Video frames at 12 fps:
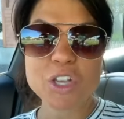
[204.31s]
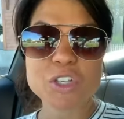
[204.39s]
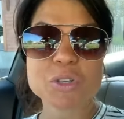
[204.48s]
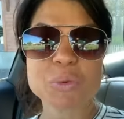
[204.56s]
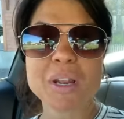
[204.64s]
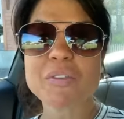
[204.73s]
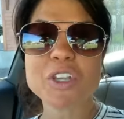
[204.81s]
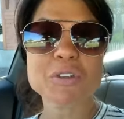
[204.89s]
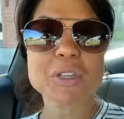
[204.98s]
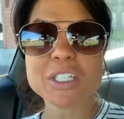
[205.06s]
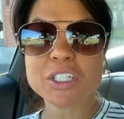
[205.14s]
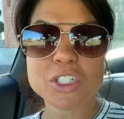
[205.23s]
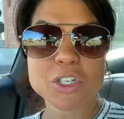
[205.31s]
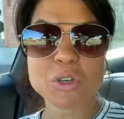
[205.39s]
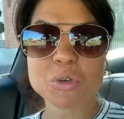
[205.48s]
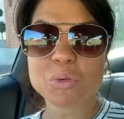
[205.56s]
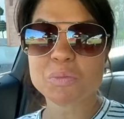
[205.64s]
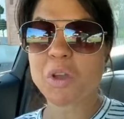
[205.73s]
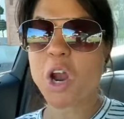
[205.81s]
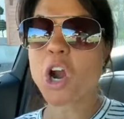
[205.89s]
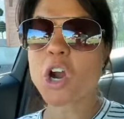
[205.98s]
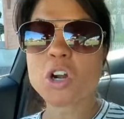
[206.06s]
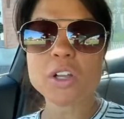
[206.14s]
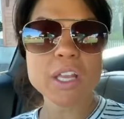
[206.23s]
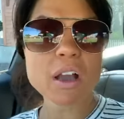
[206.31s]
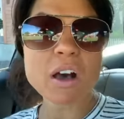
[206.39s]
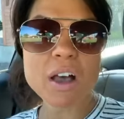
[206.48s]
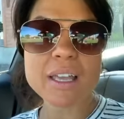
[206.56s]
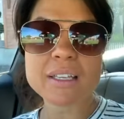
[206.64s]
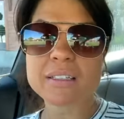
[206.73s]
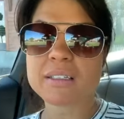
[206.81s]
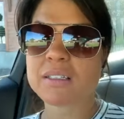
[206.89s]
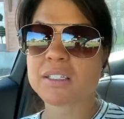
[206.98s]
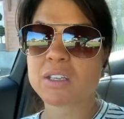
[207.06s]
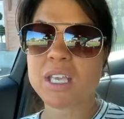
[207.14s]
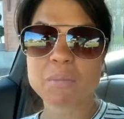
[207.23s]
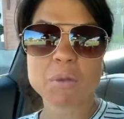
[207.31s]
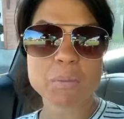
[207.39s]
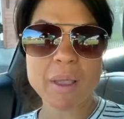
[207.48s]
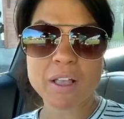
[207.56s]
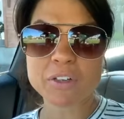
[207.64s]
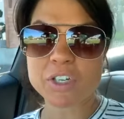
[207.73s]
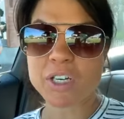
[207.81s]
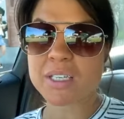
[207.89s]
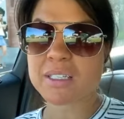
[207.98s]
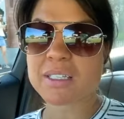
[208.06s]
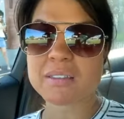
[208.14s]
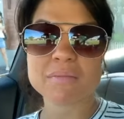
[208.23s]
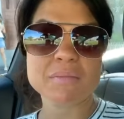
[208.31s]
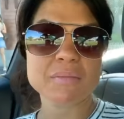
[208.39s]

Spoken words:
So whatever you need to do early on to keep your boundaries,